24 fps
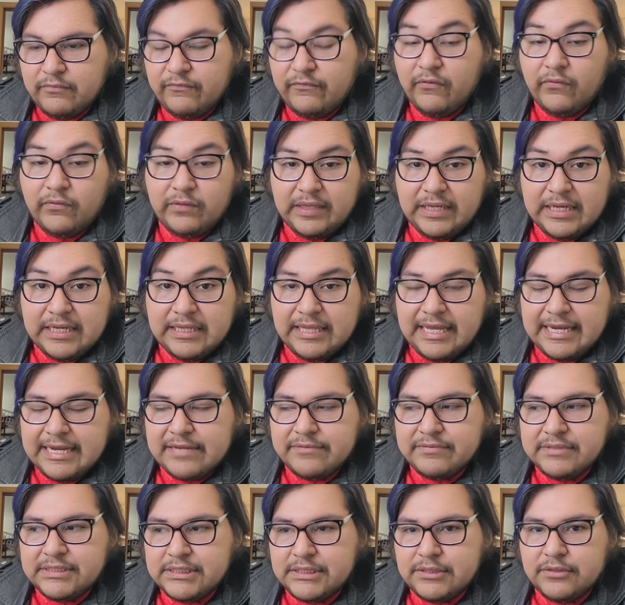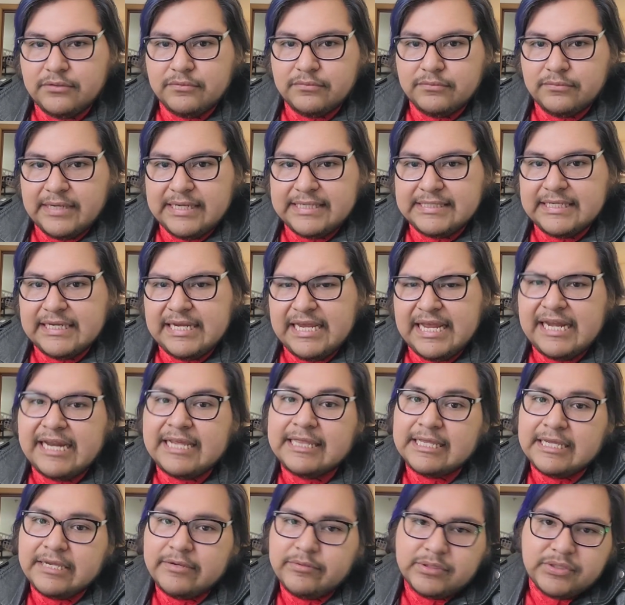Fully, like it was still rising, and
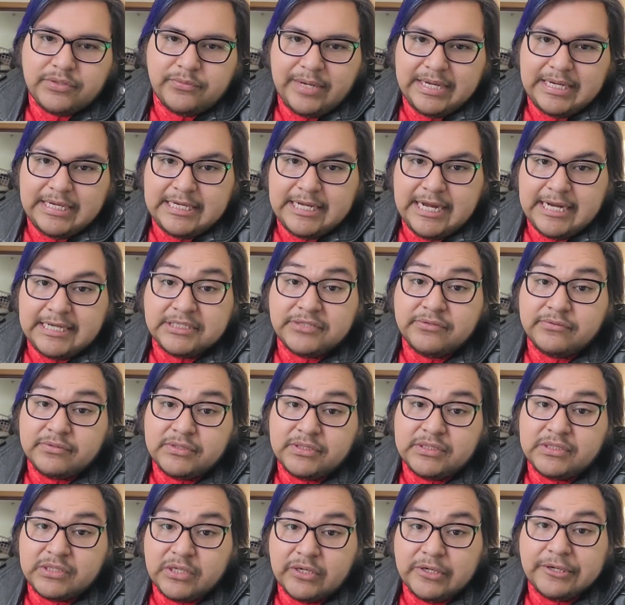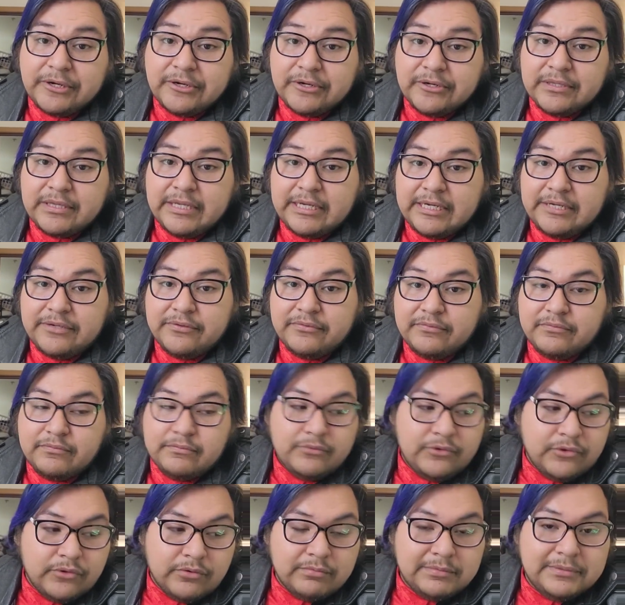I think it was a rainy day, so it was darker than it
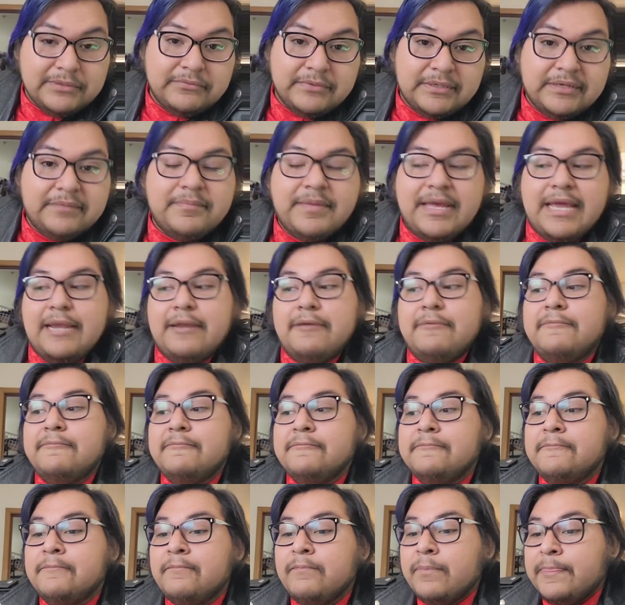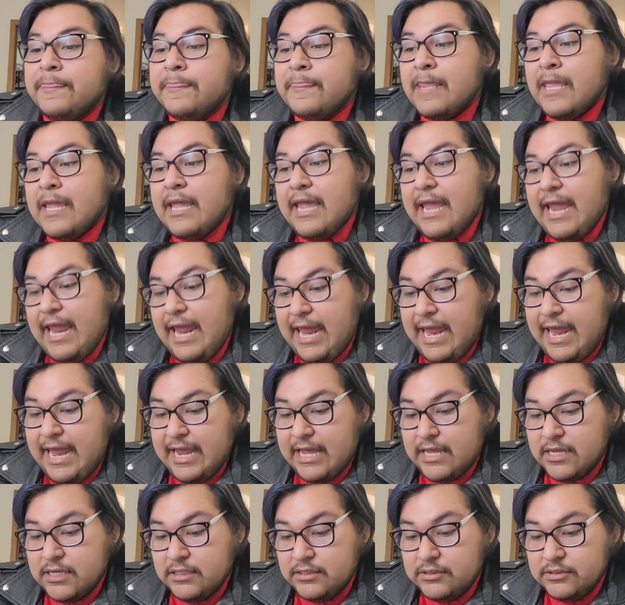normally would have been.
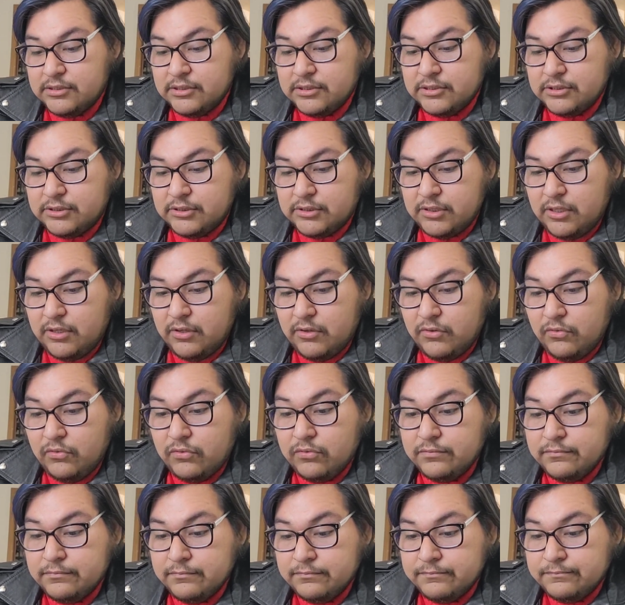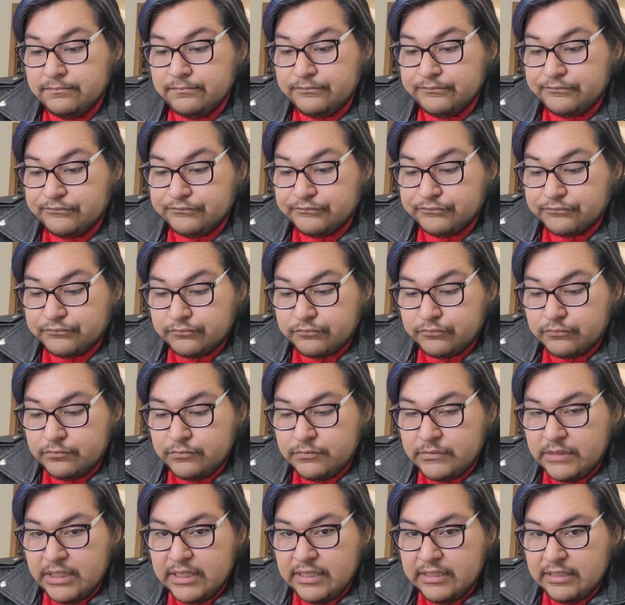And so
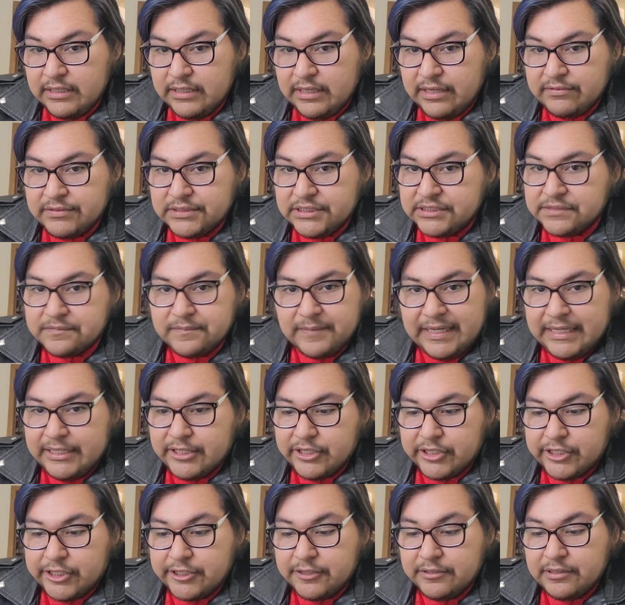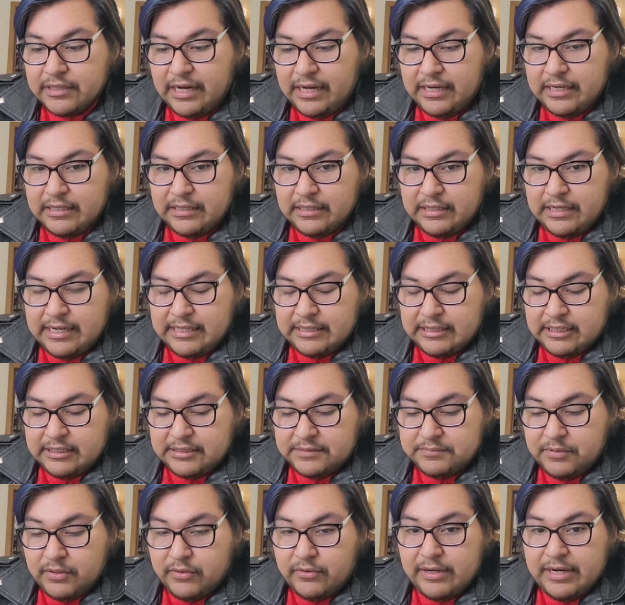it was just me and her at
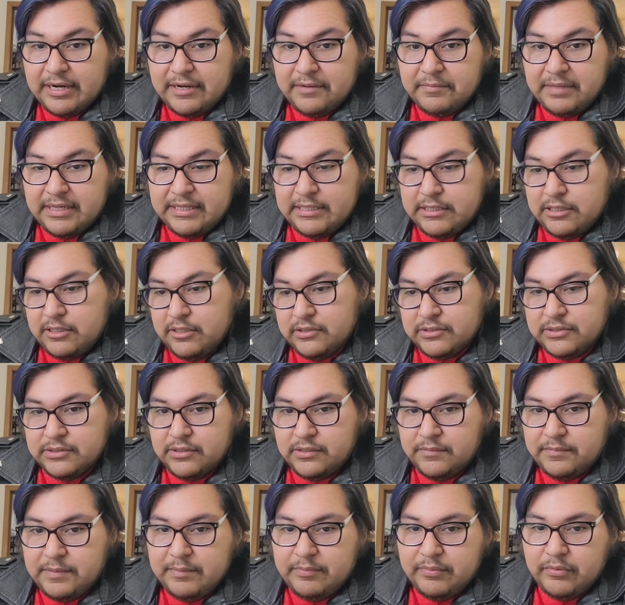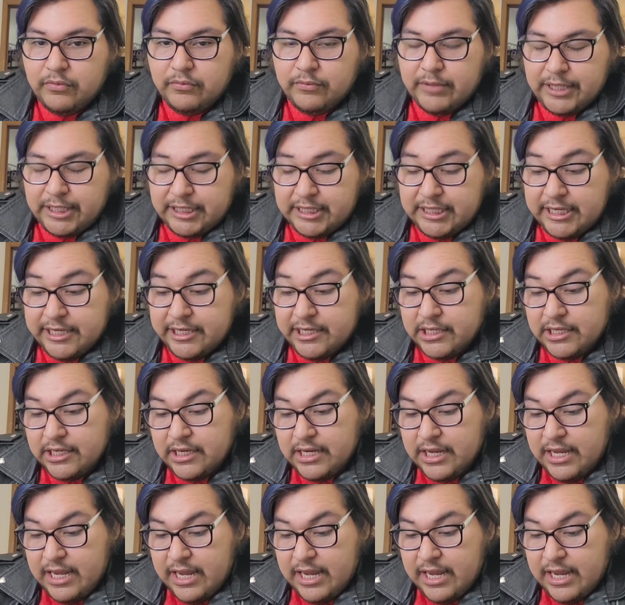this program, and then also the people who work there.